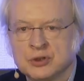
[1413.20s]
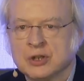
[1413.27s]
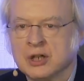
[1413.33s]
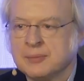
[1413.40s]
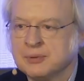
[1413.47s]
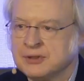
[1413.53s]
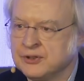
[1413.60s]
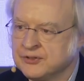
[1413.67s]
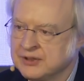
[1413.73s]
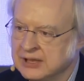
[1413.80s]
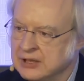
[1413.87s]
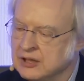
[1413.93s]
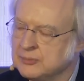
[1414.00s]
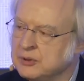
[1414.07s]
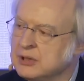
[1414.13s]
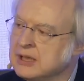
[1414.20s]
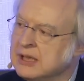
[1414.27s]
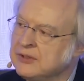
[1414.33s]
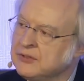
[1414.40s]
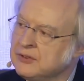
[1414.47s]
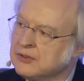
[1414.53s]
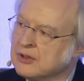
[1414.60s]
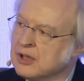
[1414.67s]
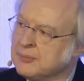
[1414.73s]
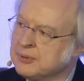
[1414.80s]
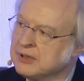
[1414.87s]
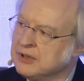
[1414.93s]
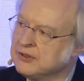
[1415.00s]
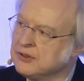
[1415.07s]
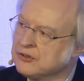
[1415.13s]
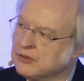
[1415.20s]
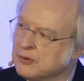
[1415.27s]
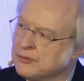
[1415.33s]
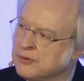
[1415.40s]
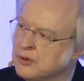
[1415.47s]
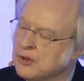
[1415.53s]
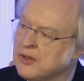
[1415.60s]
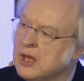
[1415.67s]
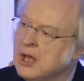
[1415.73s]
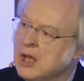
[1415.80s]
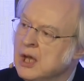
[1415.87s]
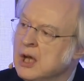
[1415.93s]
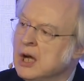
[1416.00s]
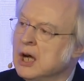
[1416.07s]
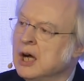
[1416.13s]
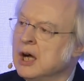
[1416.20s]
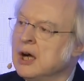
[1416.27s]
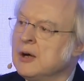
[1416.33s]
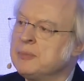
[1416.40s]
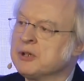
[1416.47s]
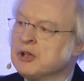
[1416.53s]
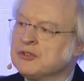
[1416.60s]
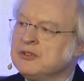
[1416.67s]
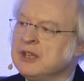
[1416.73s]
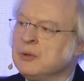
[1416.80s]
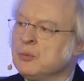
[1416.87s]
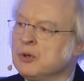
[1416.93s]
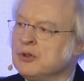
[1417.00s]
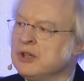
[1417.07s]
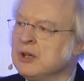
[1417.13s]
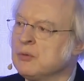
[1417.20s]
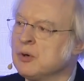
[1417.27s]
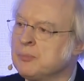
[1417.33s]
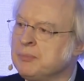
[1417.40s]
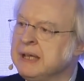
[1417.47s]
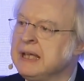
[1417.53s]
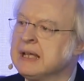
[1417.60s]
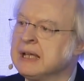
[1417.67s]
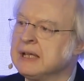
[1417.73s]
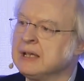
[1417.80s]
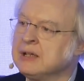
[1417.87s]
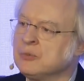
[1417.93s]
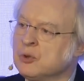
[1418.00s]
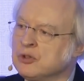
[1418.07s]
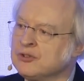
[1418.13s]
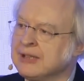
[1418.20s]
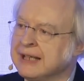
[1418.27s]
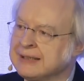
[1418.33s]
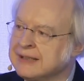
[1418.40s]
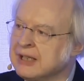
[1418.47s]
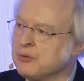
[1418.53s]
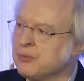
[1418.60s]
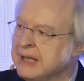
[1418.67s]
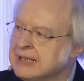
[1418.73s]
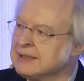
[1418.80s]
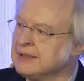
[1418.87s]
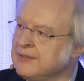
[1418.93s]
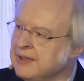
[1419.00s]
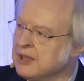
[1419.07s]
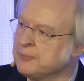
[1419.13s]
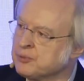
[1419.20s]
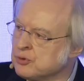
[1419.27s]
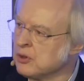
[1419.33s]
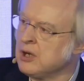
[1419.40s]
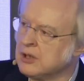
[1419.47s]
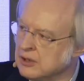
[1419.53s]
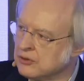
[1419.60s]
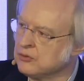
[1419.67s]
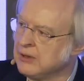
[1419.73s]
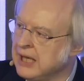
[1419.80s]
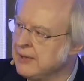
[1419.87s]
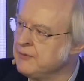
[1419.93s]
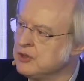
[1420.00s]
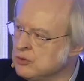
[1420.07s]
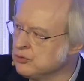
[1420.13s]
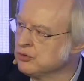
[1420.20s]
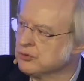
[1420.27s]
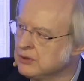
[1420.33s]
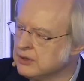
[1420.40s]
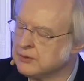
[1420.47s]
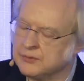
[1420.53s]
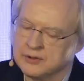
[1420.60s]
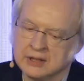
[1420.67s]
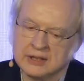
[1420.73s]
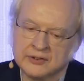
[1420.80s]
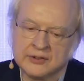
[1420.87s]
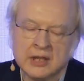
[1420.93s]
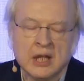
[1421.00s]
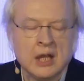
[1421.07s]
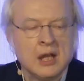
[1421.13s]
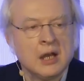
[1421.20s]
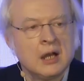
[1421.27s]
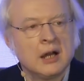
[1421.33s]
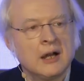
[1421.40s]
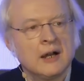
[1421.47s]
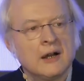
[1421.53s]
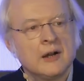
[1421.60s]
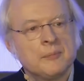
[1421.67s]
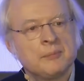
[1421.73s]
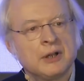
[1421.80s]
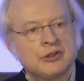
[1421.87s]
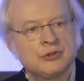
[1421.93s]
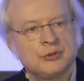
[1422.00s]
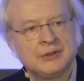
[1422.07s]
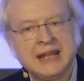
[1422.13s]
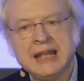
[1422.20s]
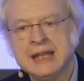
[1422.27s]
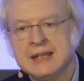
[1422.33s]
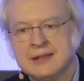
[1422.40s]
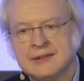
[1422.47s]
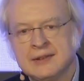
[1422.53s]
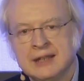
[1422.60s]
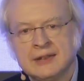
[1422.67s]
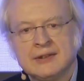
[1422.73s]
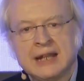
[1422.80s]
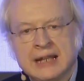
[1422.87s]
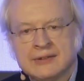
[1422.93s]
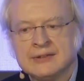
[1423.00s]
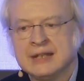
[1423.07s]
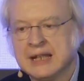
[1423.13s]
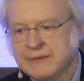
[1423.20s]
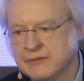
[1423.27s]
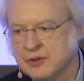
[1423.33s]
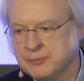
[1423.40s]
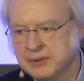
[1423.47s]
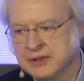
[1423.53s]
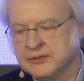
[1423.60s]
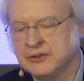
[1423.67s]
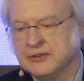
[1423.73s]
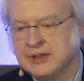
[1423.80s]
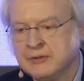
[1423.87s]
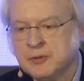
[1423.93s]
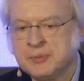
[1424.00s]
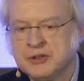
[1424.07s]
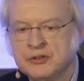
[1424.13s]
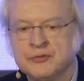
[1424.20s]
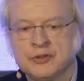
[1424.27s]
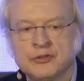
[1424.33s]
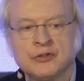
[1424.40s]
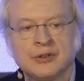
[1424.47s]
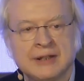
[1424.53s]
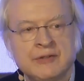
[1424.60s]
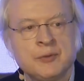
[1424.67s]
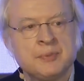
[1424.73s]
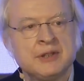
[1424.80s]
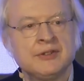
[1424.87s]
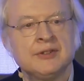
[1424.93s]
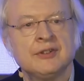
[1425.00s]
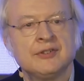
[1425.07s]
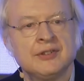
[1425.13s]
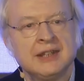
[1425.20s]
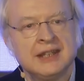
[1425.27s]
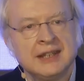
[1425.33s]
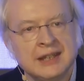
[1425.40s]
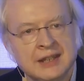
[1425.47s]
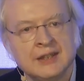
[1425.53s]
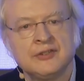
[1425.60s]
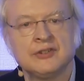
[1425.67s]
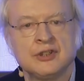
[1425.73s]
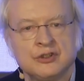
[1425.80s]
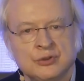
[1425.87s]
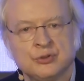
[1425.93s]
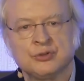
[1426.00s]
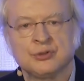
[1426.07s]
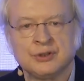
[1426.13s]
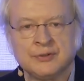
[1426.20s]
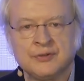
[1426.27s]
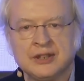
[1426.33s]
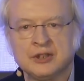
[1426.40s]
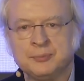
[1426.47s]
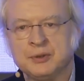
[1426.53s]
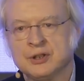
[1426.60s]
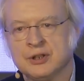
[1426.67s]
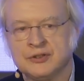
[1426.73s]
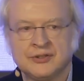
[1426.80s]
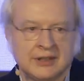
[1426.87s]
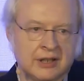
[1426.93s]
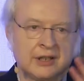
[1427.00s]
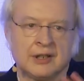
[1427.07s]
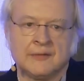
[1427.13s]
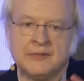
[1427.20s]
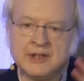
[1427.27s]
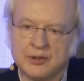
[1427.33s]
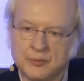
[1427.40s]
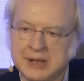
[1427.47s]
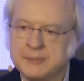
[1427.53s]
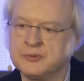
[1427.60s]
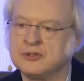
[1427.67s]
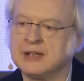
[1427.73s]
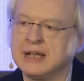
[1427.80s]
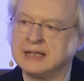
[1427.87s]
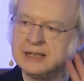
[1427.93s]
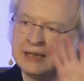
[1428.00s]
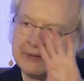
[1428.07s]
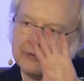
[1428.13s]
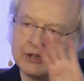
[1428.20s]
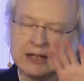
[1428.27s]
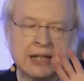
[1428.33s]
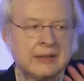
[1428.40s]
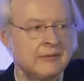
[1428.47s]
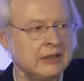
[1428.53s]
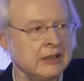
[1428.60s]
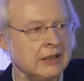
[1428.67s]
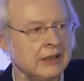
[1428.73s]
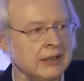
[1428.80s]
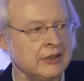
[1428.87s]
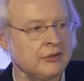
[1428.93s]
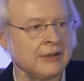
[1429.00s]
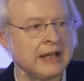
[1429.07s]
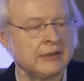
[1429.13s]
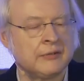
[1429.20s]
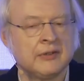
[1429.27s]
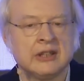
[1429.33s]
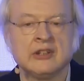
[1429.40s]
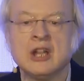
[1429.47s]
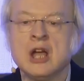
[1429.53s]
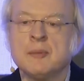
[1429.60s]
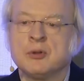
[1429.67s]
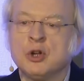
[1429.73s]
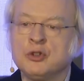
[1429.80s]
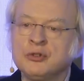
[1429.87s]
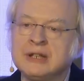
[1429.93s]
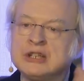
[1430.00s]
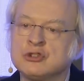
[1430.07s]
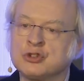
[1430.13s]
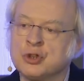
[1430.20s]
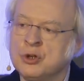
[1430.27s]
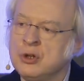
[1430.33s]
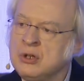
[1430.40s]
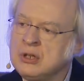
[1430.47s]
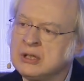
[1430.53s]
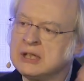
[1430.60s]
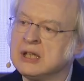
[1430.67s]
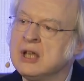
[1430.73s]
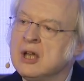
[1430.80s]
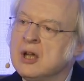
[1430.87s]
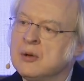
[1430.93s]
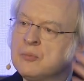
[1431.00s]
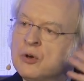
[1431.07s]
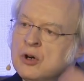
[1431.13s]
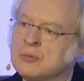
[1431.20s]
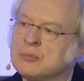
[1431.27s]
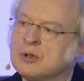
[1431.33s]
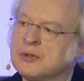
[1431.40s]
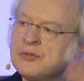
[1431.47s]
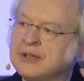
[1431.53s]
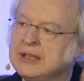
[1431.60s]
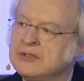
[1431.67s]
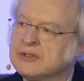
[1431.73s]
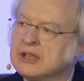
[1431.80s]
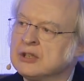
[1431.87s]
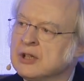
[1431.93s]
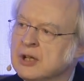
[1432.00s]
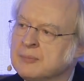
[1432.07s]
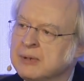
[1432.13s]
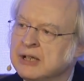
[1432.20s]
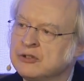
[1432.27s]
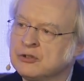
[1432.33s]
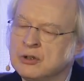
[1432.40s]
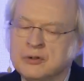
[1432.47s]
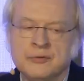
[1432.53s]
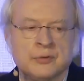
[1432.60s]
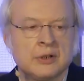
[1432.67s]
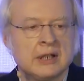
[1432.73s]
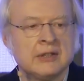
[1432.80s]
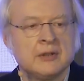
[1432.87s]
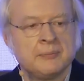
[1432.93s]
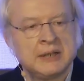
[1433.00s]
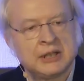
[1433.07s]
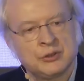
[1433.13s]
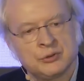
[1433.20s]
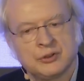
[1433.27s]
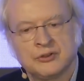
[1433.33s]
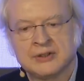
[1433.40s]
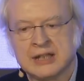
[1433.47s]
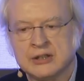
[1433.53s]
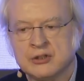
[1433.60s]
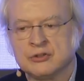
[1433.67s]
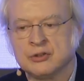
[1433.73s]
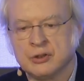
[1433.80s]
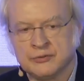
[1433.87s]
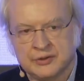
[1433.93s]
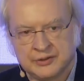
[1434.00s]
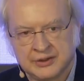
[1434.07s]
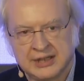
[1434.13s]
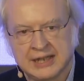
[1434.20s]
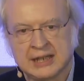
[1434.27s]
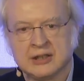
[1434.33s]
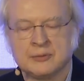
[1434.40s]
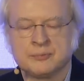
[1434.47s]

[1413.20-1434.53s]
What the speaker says: companies, telecommunications companies, and so forth, because they were big, and it was like directly their product to have a user interface. But today, it's actually every business. Every business, first of all, every business is a user interface because of their website and every kind of interactive thing. But also internally, more and more things get done by software, and the better you design the software, the higher the